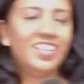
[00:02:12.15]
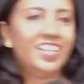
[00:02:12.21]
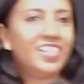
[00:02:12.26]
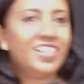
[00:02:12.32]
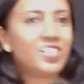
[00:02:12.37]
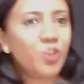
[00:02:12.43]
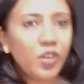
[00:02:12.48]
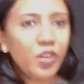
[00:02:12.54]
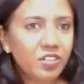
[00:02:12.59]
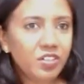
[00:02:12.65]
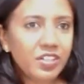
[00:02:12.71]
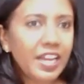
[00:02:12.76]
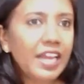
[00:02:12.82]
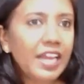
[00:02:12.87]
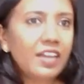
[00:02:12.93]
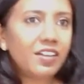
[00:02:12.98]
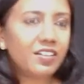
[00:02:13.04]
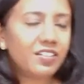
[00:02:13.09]
It's going to
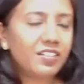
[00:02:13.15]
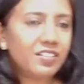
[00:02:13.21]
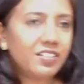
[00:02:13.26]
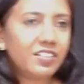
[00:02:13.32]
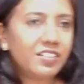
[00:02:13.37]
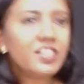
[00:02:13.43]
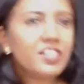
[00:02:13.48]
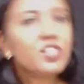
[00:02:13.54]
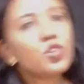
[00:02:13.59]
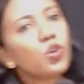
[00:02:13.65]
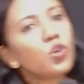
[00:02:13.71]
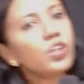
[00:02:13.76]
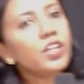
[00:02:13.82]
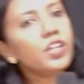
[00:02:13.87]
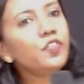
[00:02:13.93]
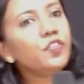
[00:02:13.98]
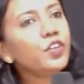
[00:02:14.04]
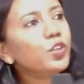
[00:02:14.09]
rain. There is no
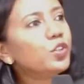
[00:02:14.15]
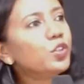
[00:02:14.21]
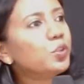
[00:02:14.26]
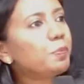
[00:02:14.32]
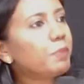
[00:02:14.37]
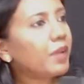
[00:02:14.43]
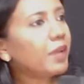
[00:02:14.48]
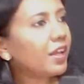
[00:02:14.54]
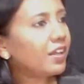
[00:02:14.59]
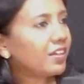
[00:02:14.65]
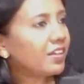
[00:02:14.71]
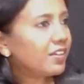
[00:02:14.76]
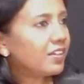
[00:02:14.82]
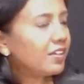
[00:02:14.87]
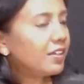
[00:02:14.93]
need for you to pray.